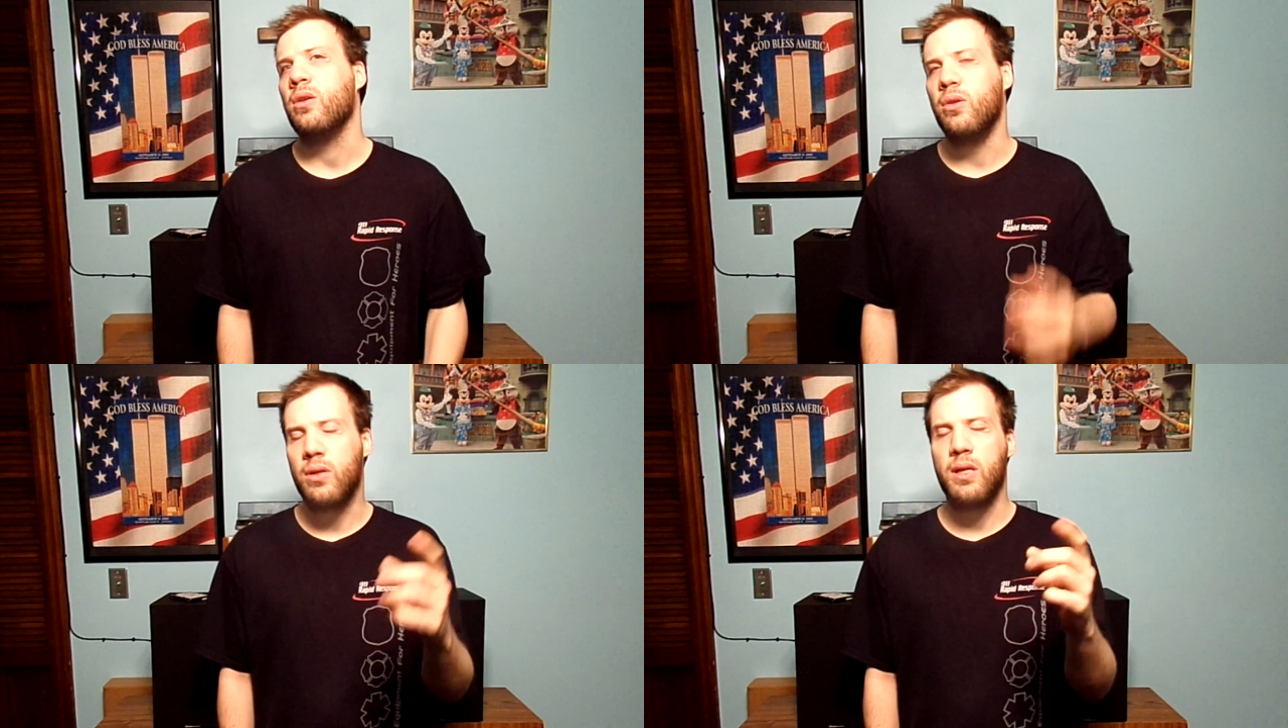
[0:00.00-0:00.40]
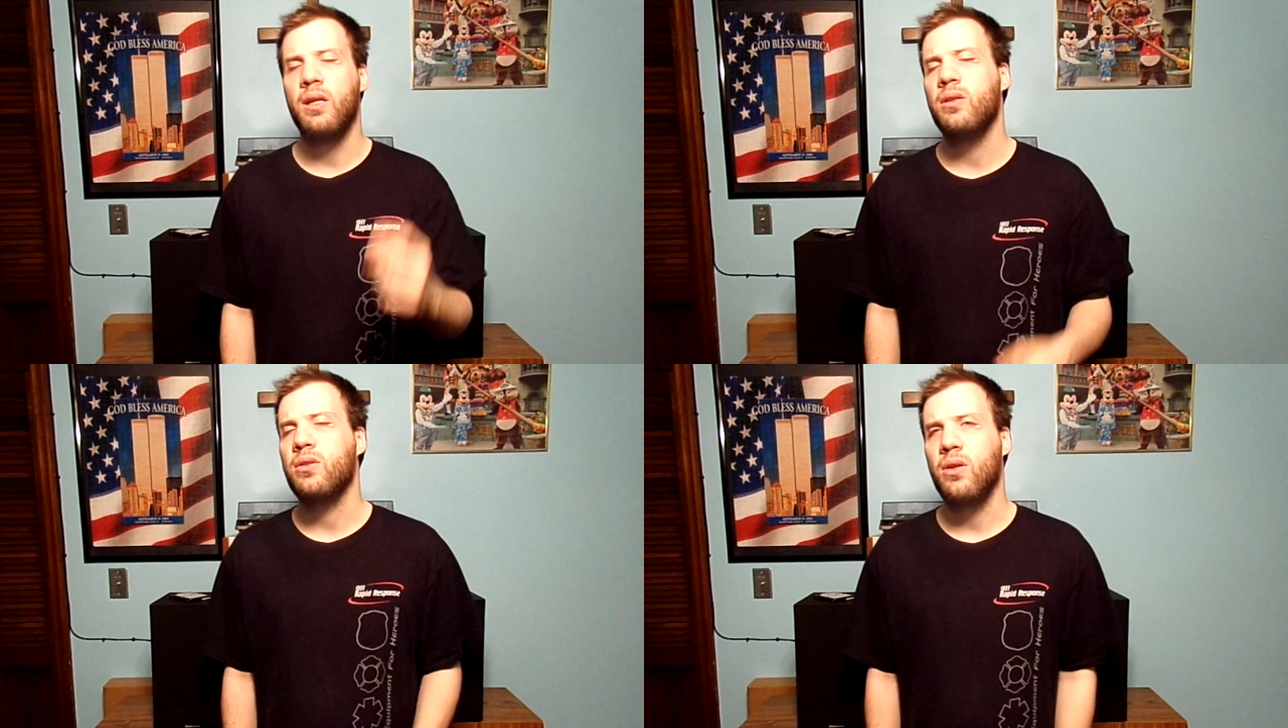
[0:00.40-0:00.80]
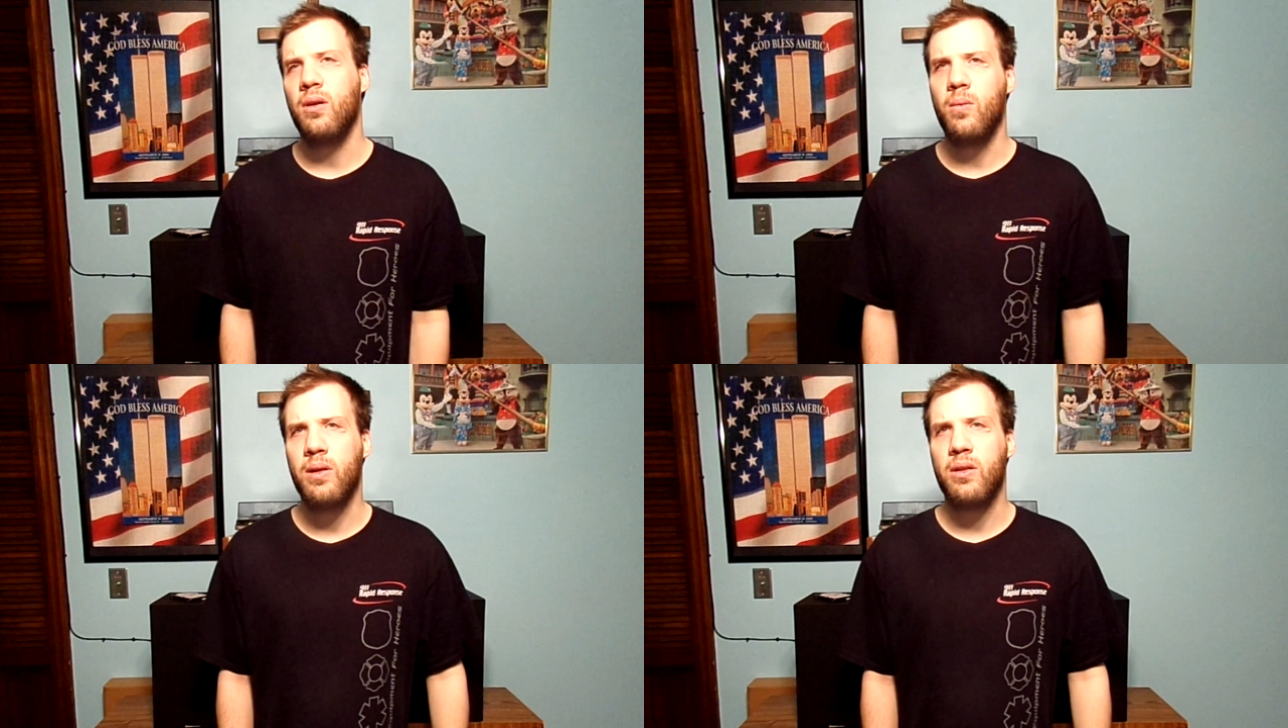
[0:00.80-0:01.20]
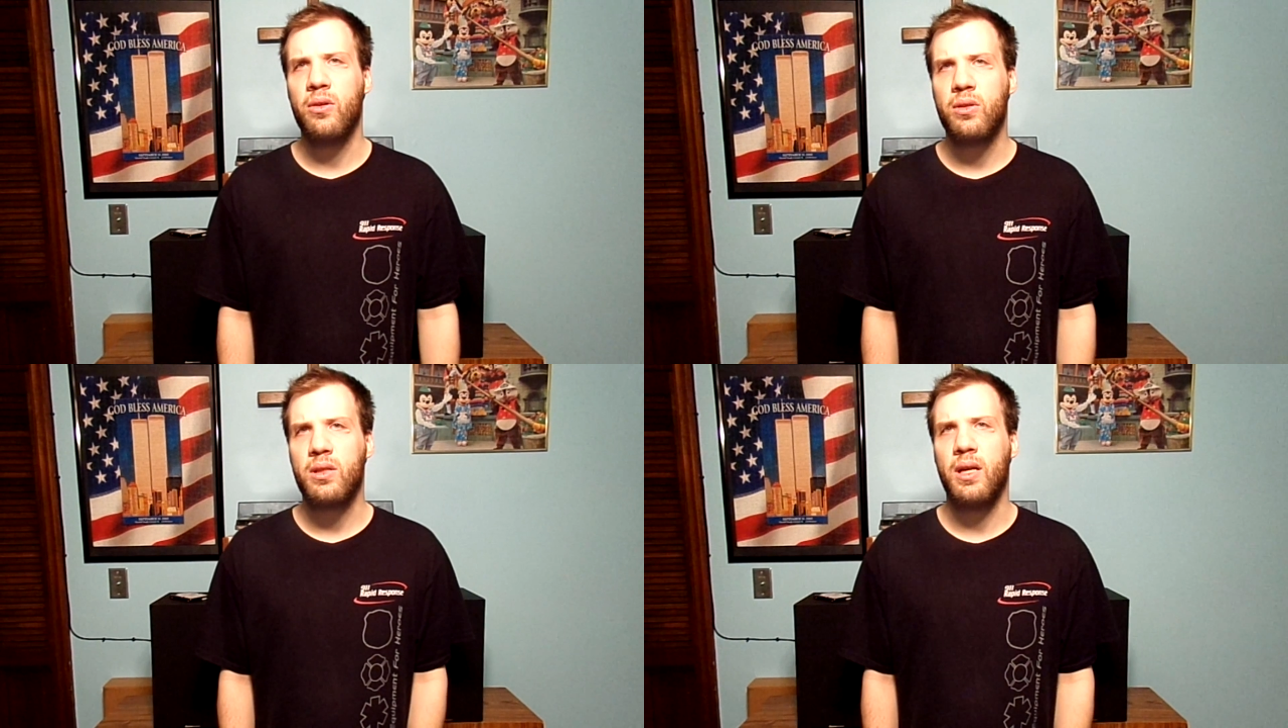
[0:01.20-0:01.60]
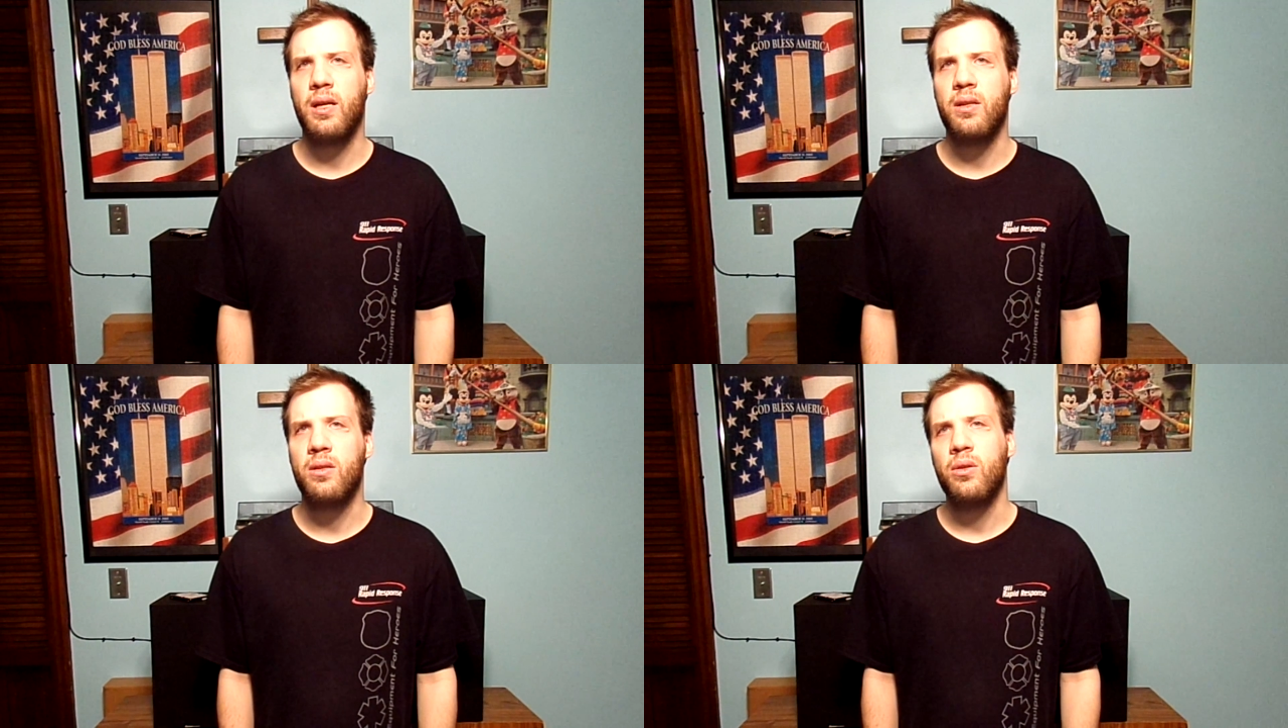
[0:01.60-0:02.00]
You can install Windows
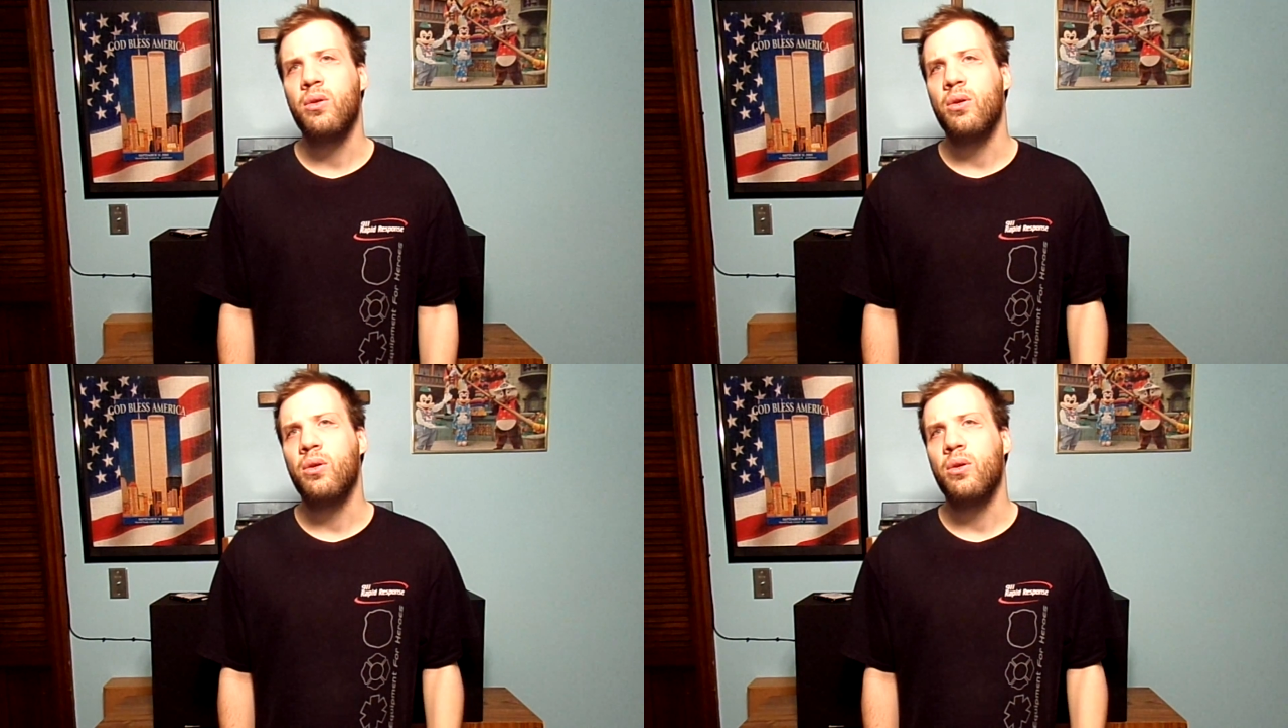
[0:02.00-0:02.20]
10